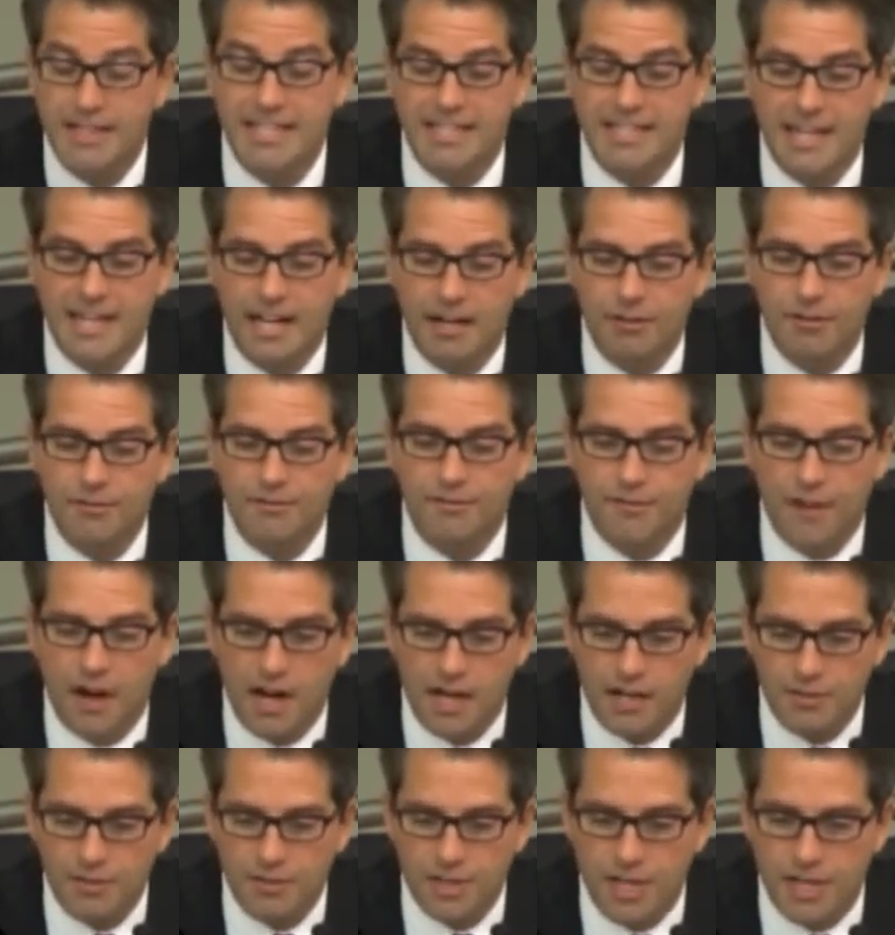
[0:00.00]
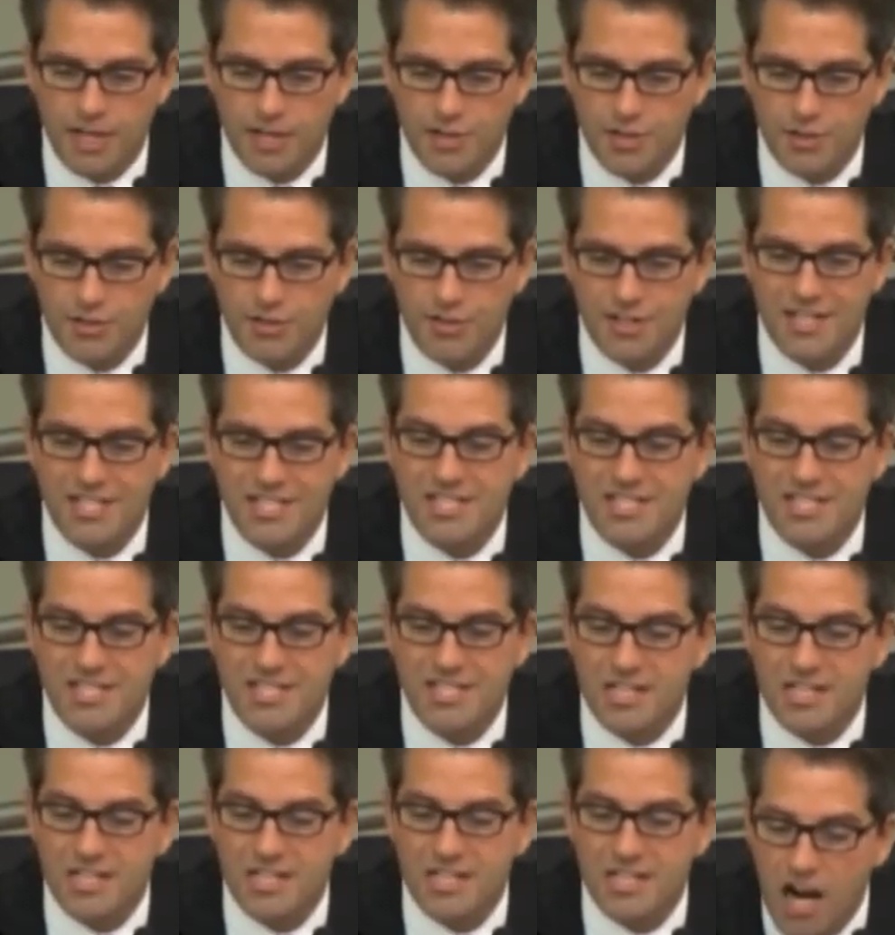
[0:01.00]
The inherent fire danger is
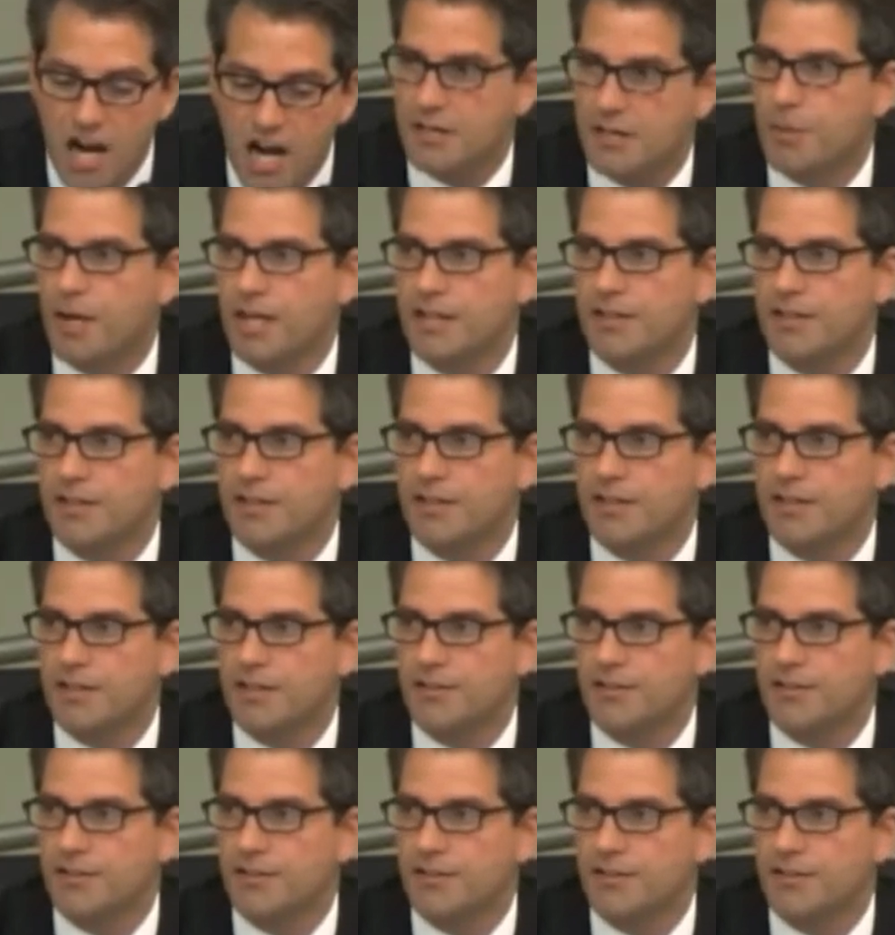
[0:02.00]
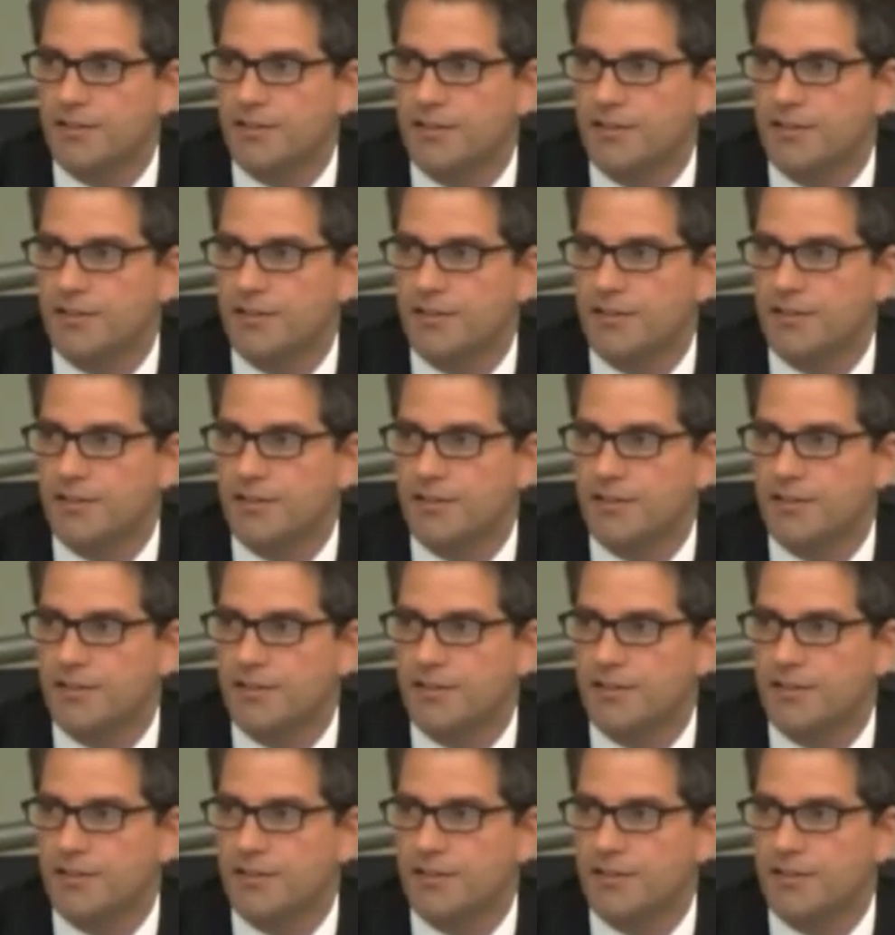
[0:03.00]
documented by the fire department,